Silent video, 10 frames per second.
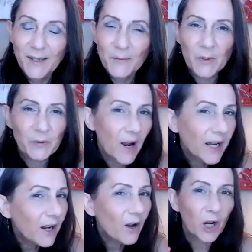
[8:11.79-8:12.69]
We're
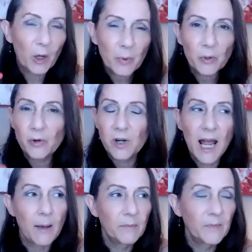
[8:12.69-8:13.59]
running on our
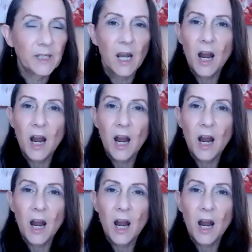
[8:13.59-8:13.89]
programs.